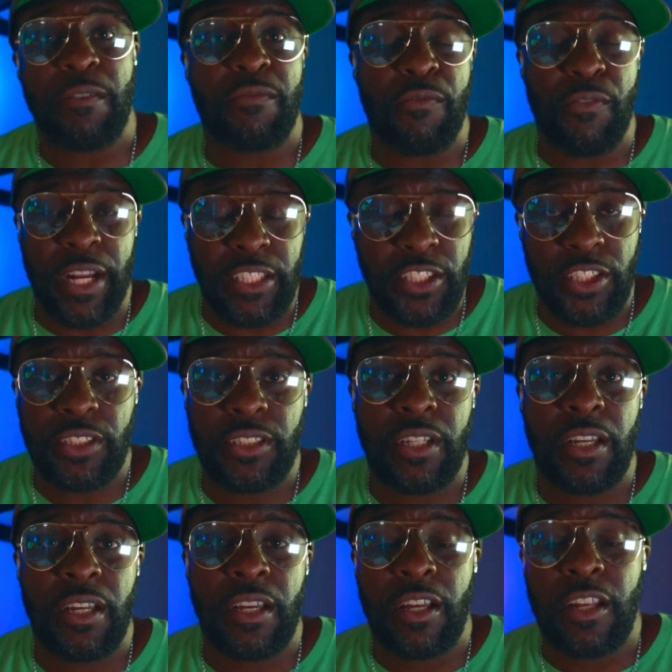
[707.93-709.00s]
the French
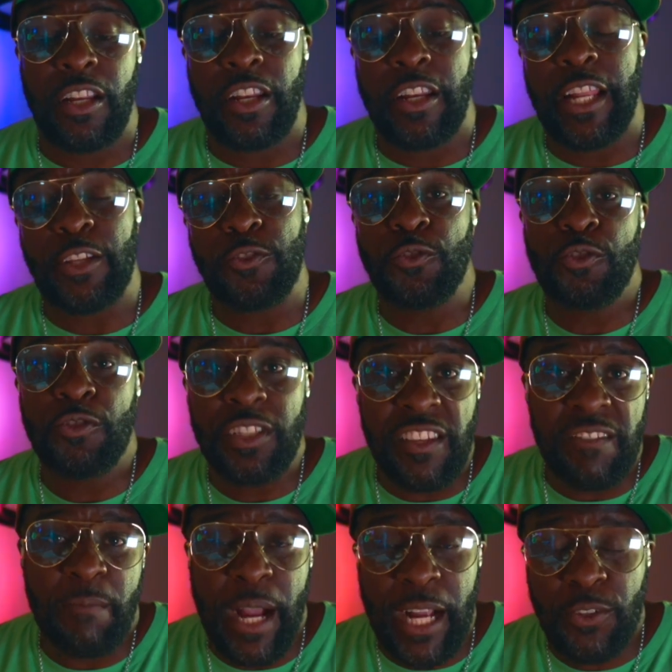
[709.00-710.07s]
that you should
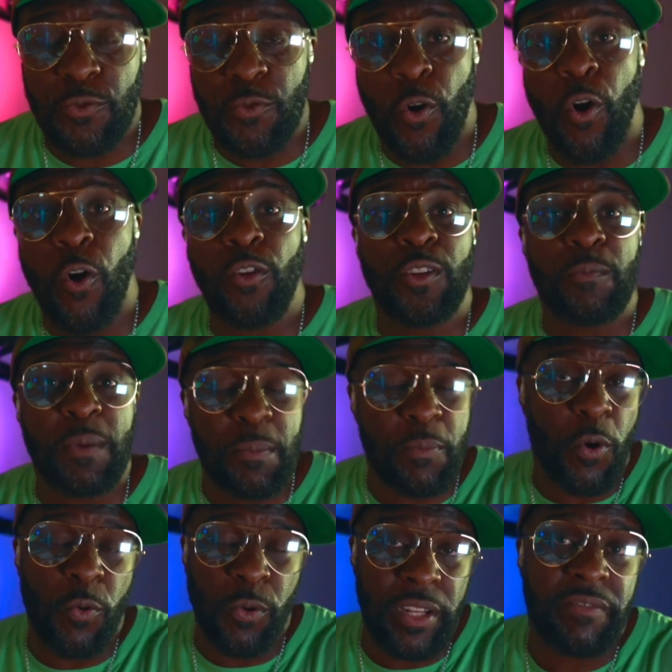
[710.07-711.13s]
give back to all the
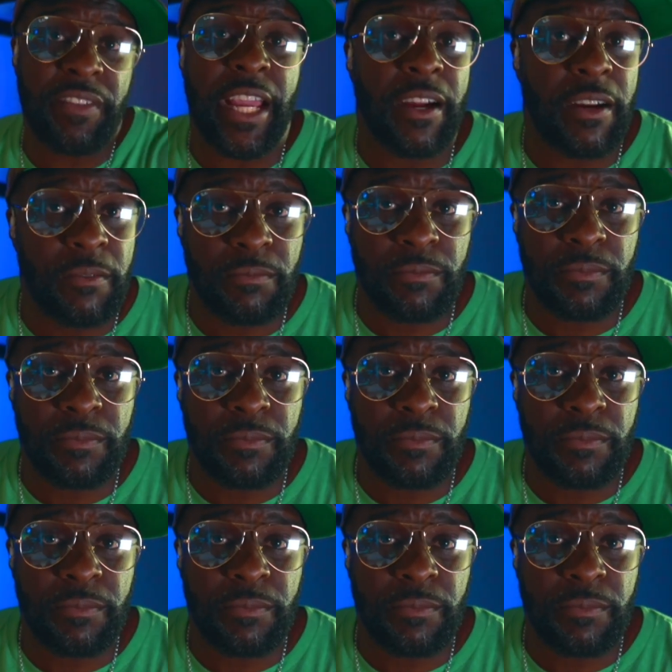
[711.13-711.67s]
people who live there.